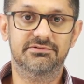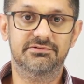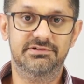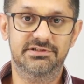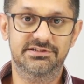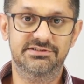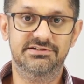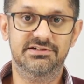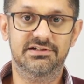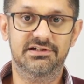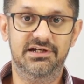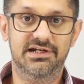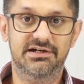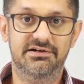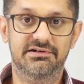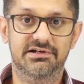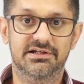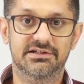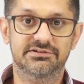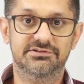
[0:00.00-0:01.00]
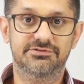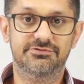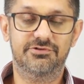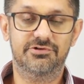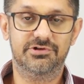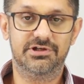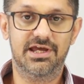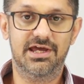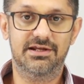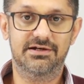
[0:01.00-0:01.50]
regional areas
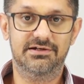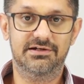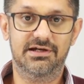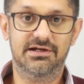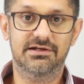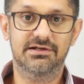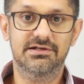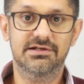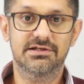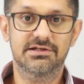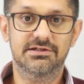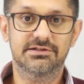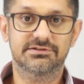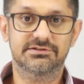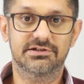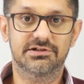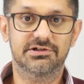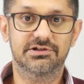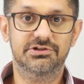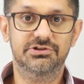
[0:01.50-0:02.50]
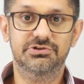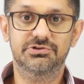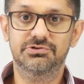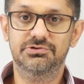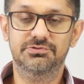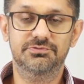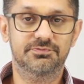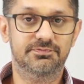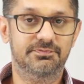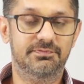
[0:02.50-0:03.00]
for Canada. So
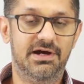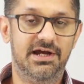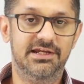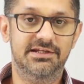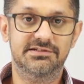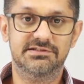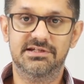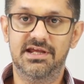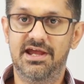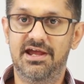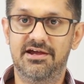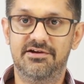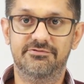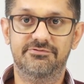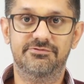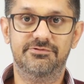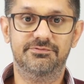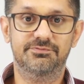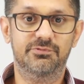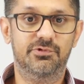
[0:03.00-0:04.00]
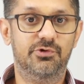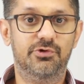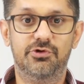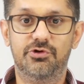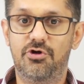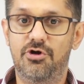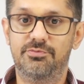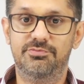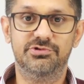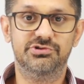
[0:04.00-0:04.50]
you might have
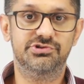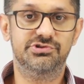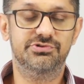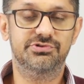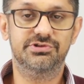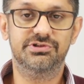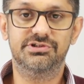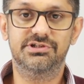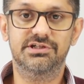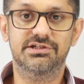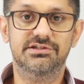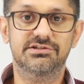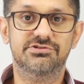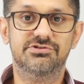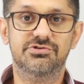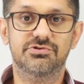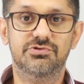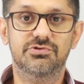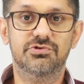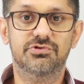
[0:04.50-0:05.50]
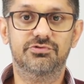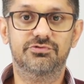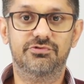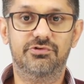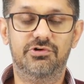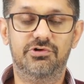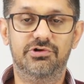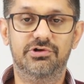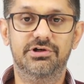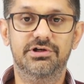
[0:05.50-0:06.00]
more opportunities to go
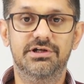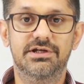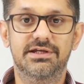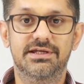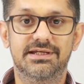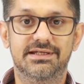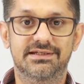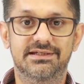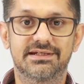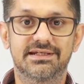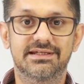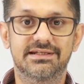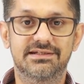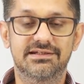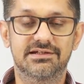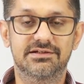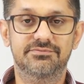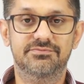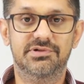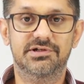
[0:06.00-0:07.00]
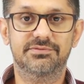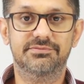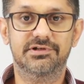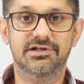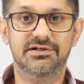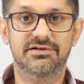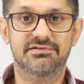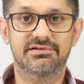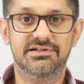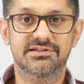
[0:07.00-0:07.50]
for Canadian
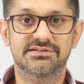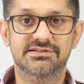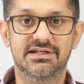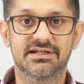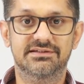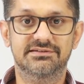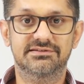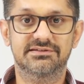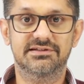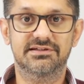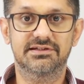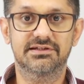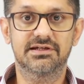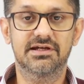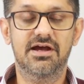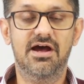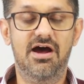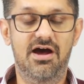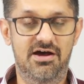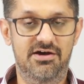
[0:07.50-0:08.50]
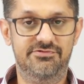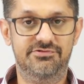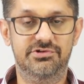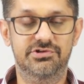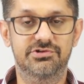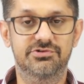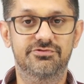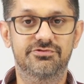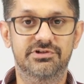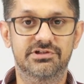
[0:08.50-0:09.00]
permanent residency after
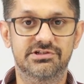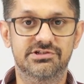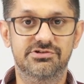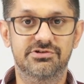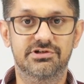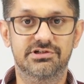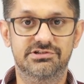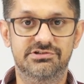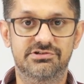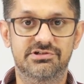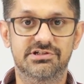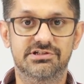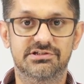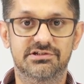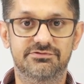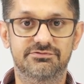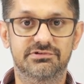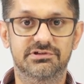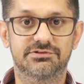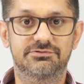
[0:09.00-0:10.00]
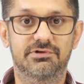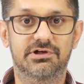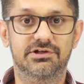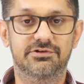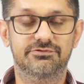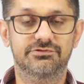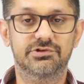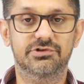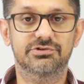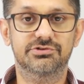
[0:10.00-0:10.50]
you finish your education with one
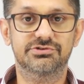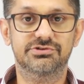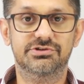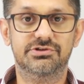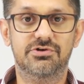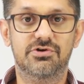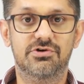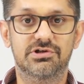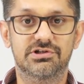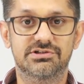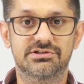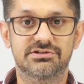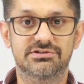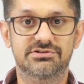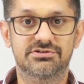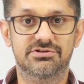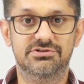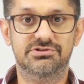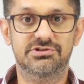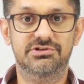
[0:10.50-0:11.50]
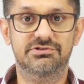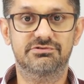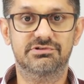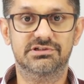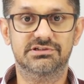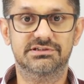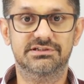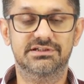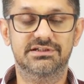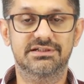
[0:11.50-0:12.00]
of those colleges or
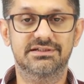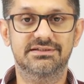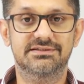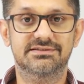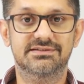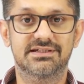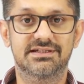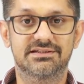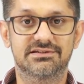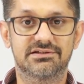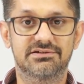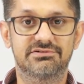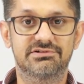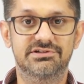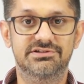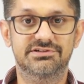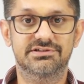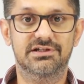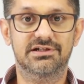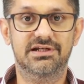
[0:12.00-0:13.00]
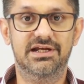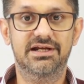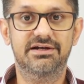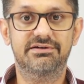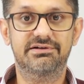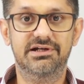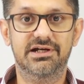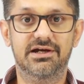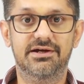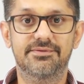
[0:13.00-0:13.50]
universities in the regional
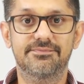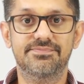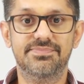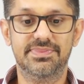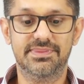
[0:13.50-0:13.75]
area.